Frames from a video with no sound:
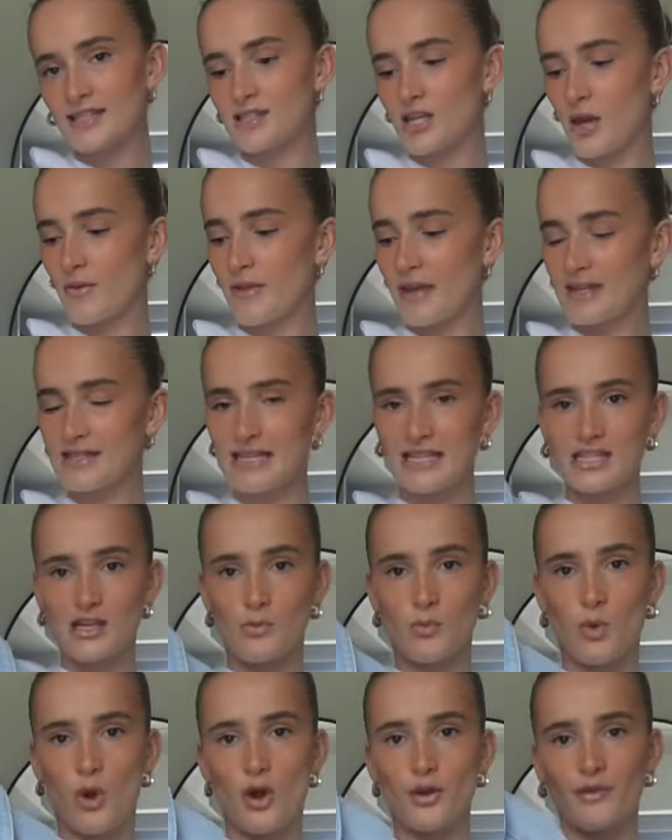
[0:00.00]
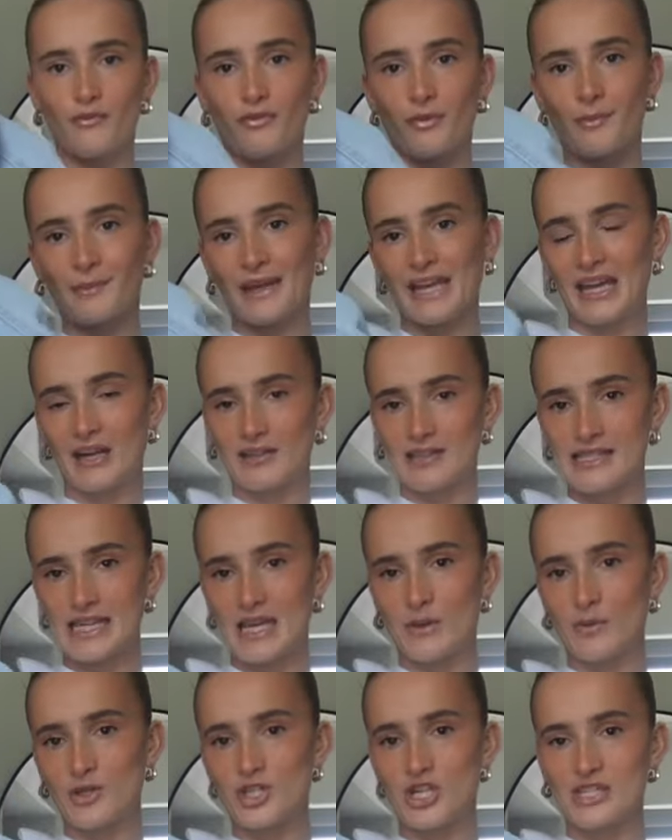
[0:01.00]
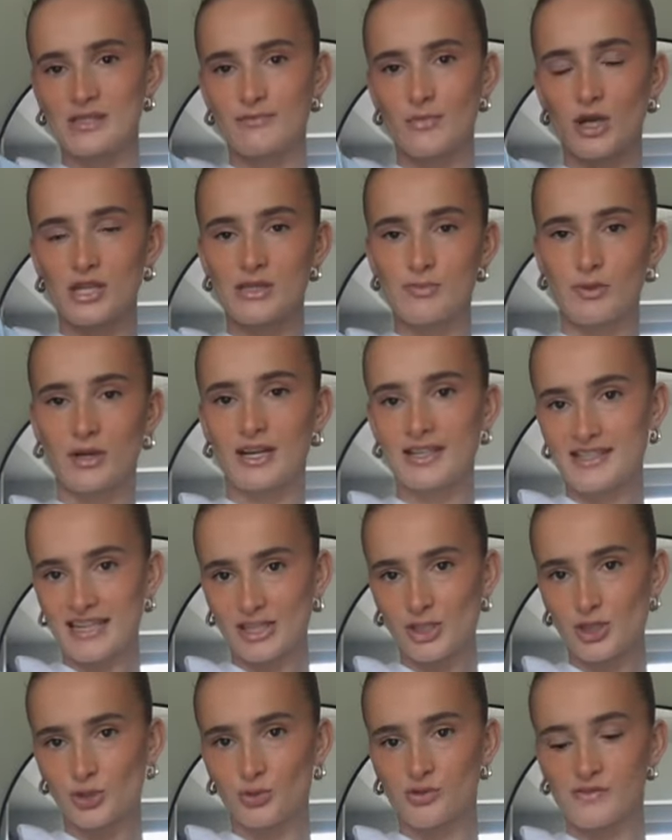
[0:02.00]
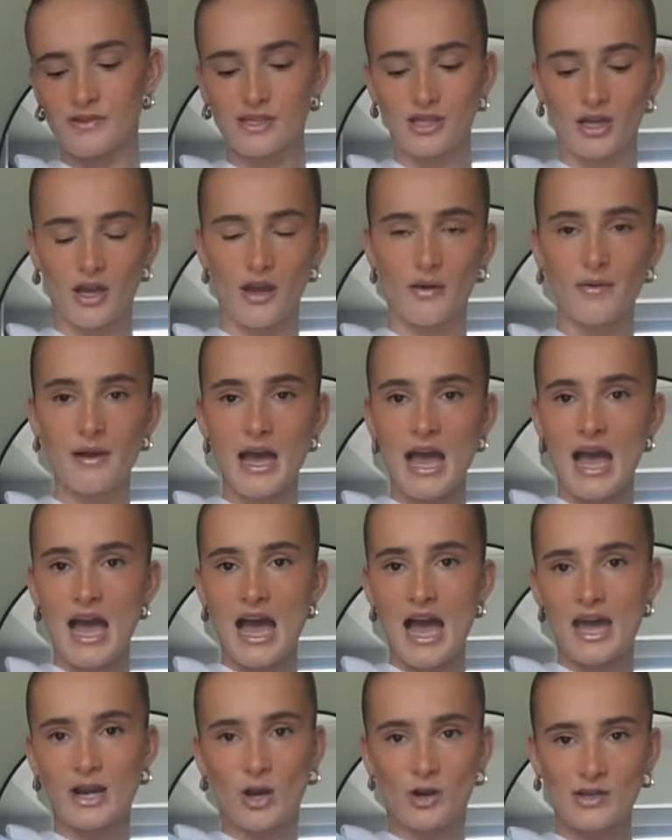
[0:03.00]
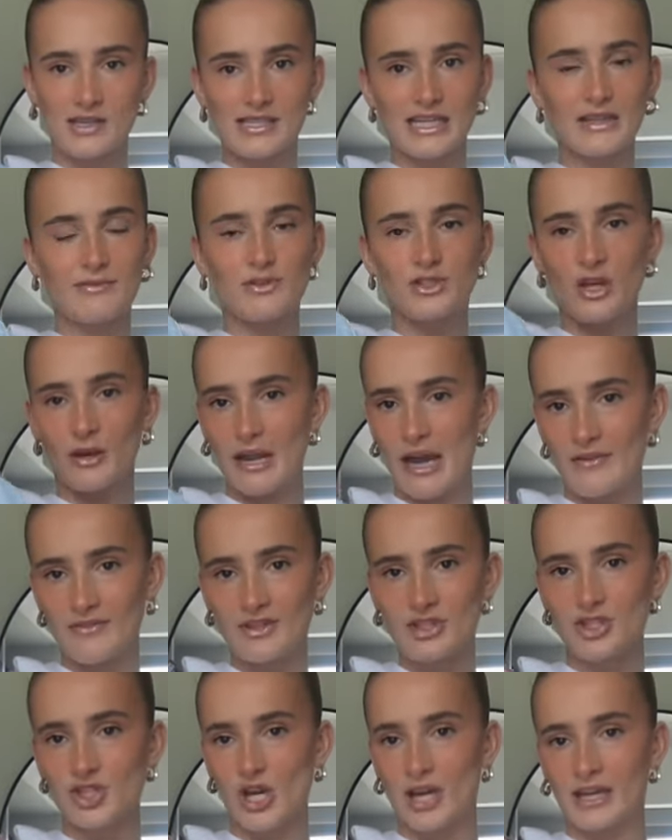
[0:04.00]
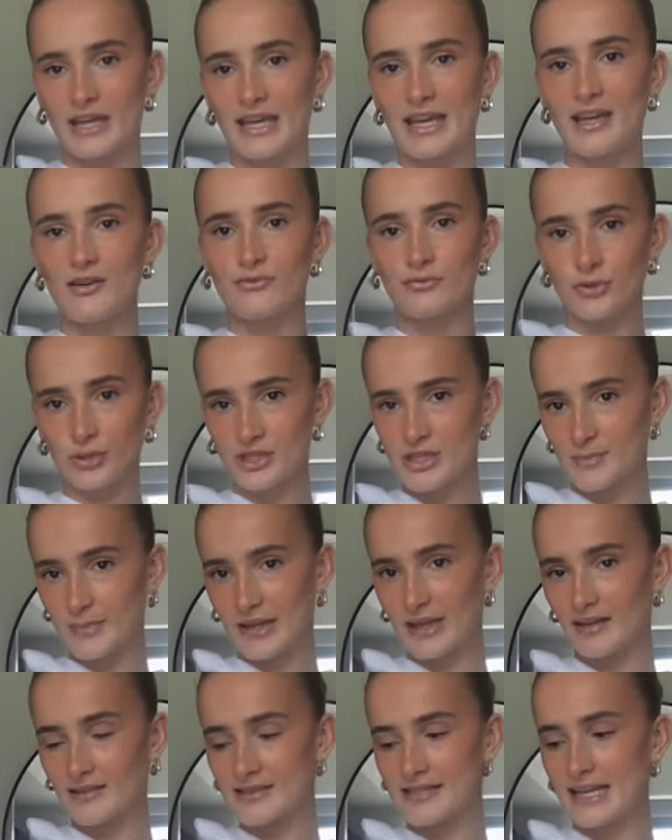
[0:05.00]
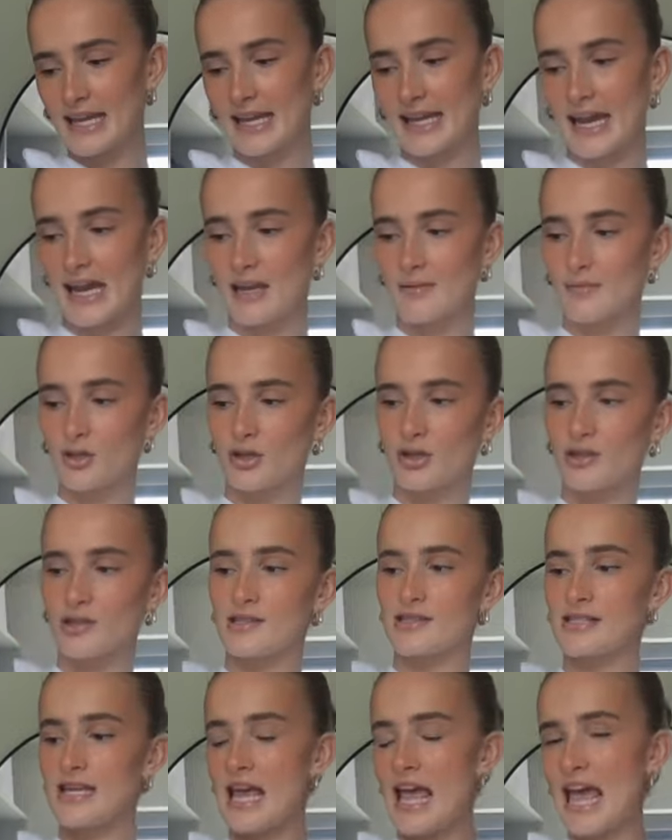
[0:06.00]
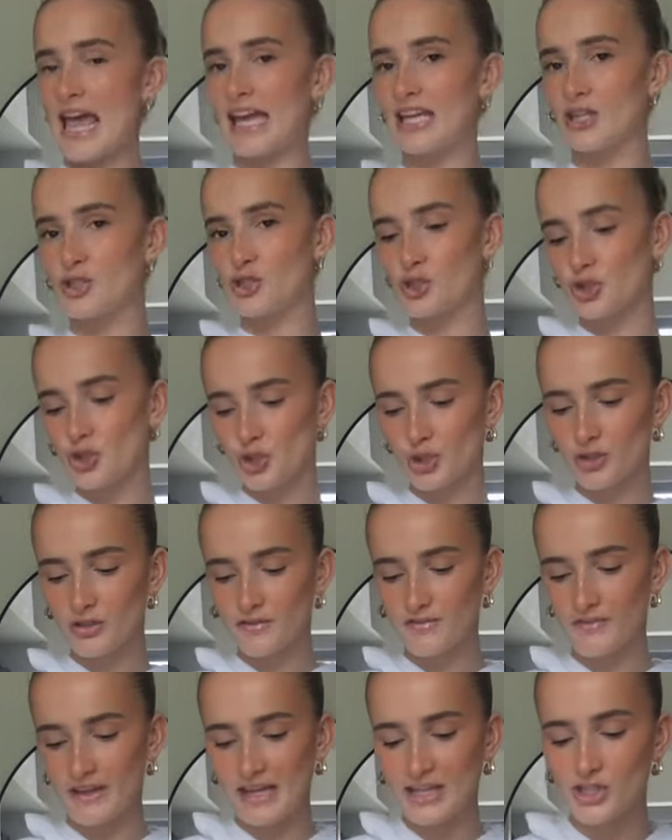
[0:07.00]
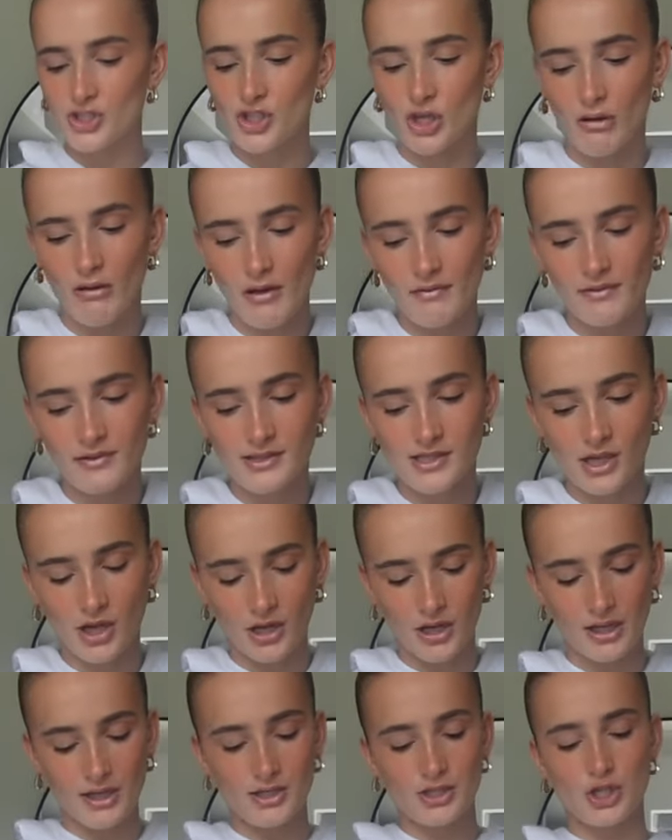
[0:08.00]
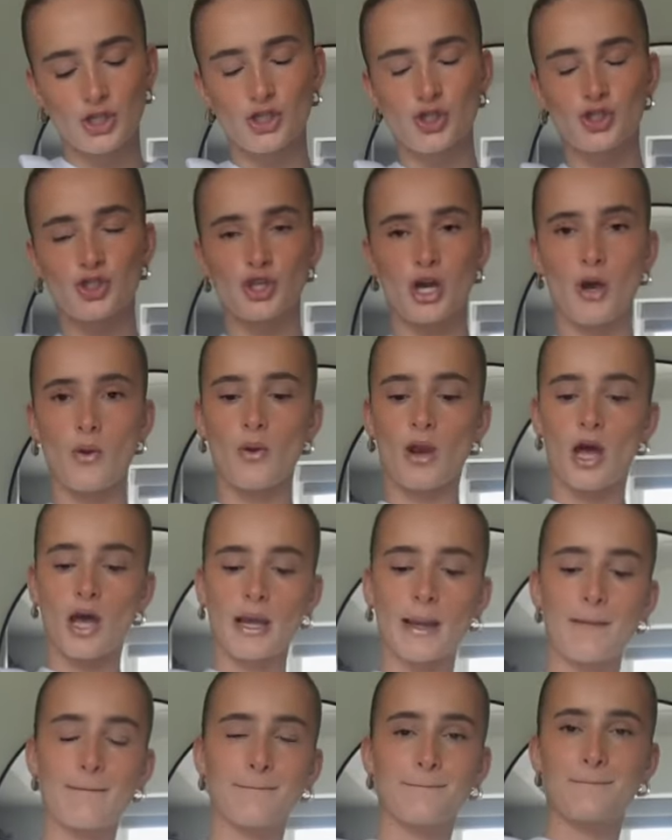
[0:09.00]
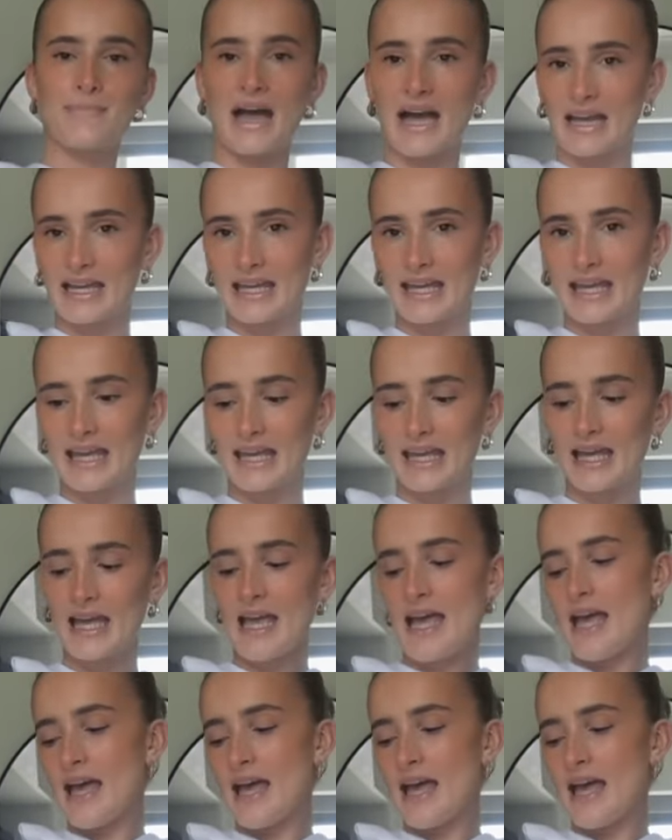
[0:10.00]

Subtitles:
So this is one from PRT, which is in my spring essentials video, and honestly, if you don't have this jacket, run to PRT and get it, because it's such a good fit, so oversized, so like baggy,